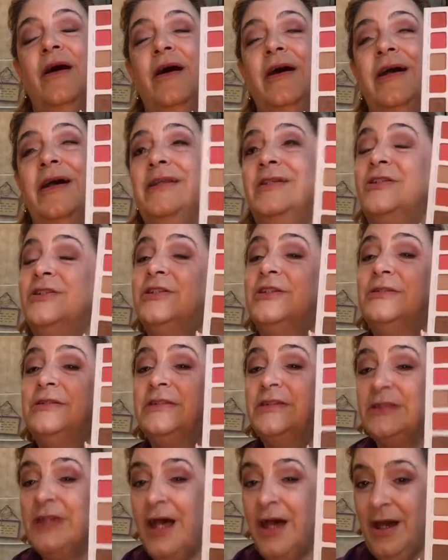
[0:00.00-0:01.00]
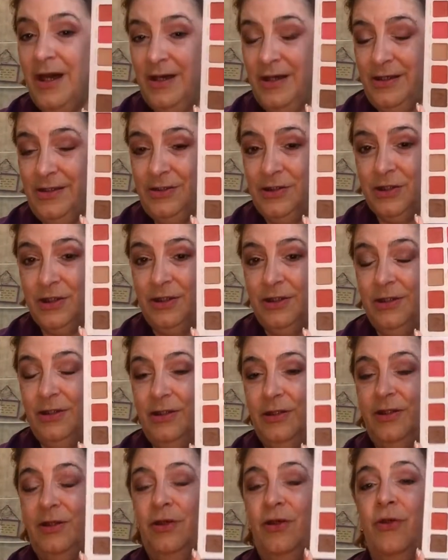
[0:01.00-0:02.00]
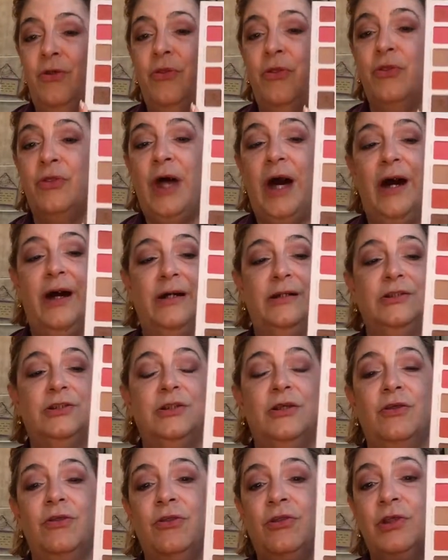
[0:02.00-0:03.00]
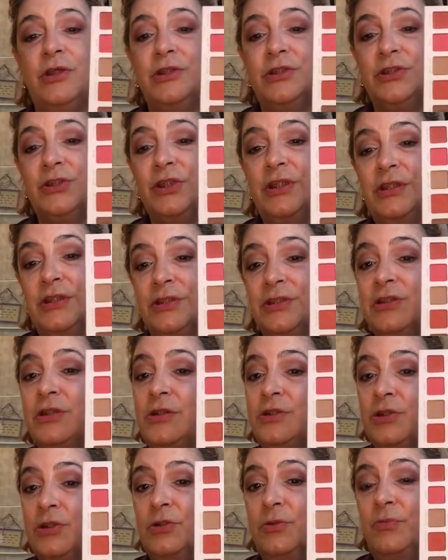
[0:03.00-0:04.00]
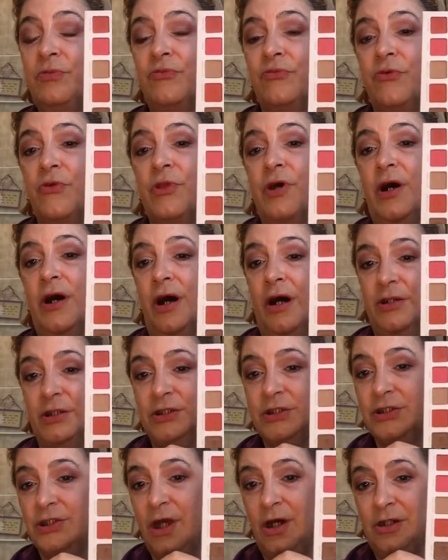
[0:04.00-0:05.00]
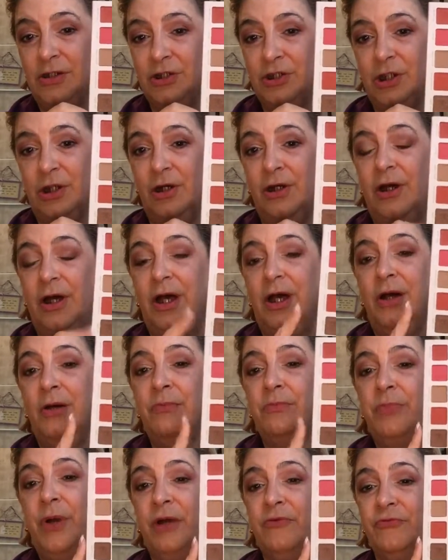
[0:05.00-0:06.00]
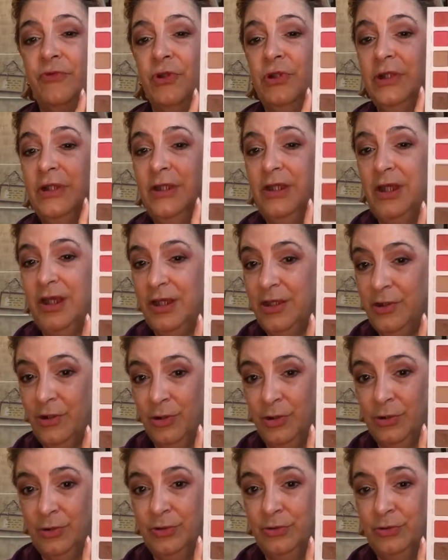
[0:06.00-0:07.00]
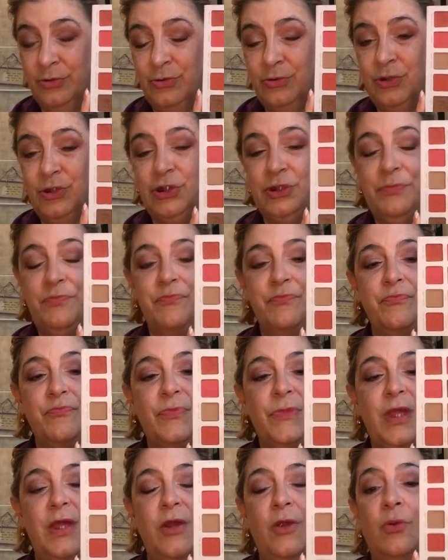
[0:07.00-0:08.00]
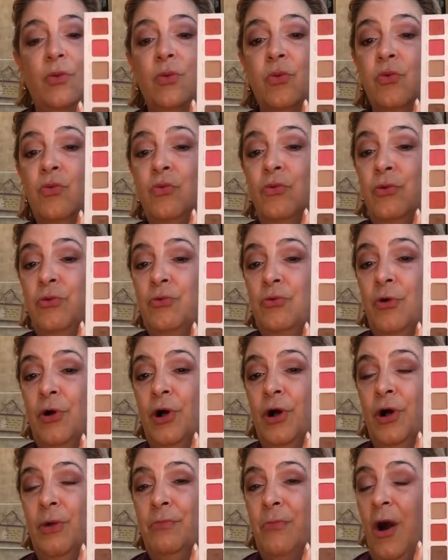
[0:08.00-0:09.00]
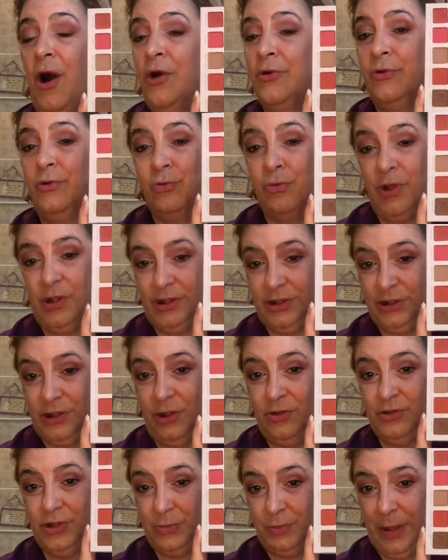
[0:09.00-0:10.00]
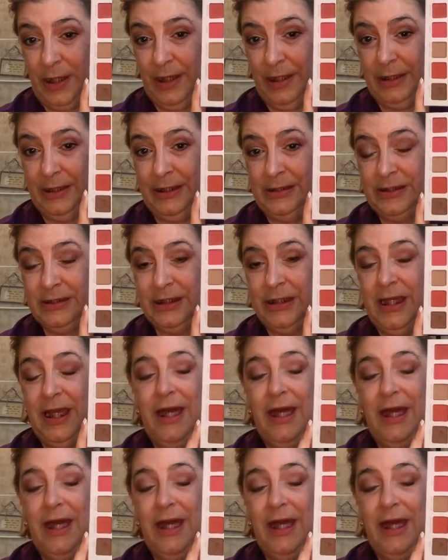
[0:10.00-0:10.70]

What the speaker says: It is said that this is the dupe for the Anastasia Beverly Hills Modern Renaissance palette.